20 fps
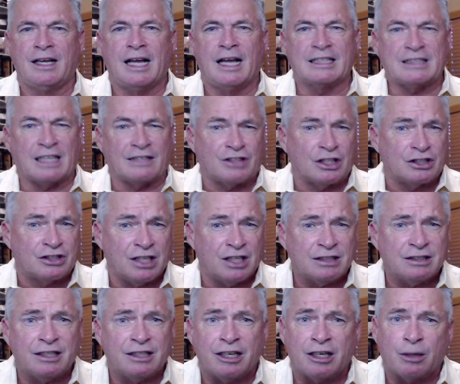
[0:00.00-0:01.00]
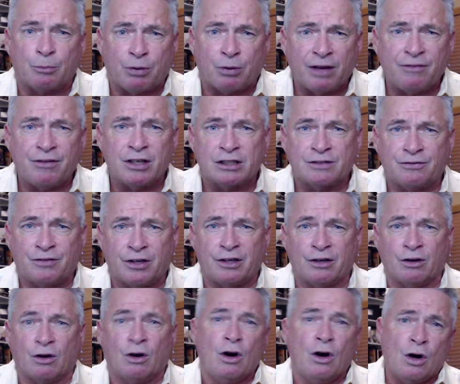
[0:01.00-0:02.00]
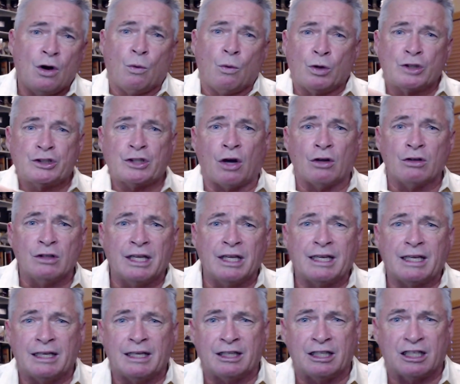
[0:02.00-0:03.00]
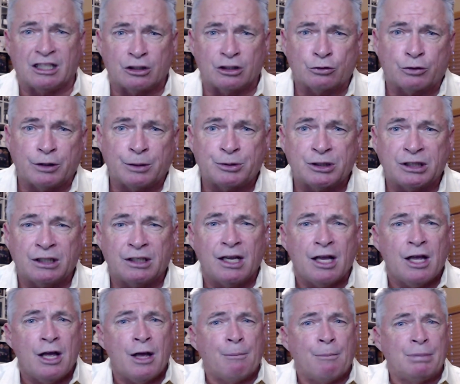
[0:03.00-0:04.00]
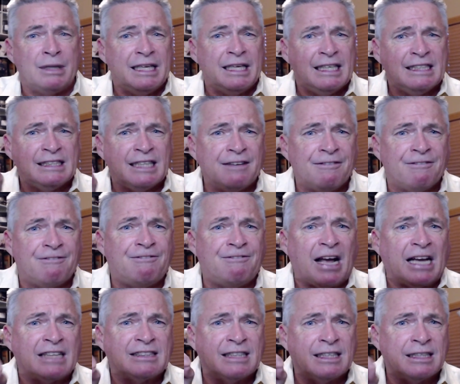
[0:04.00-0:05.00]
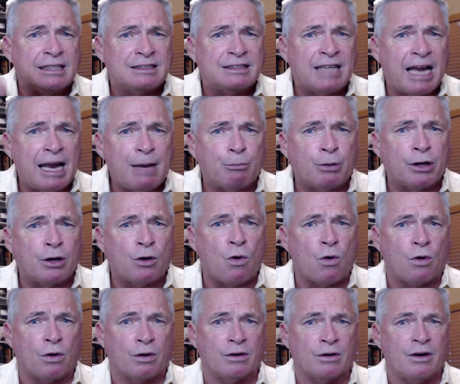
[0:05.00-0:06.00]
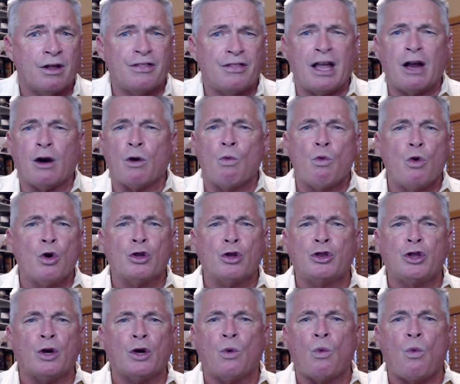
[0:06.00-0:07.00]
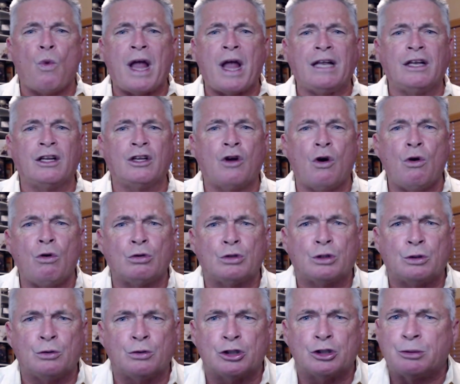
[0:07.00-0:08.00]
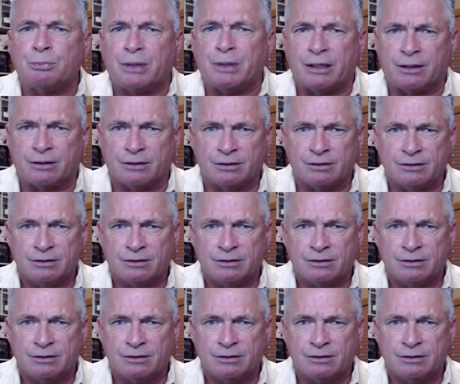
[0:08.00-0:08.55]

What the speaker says: As I've suggested in a previous video, which I'll link in the description, please invest in a tape recorder. They are worth their weight in gold to a speaker.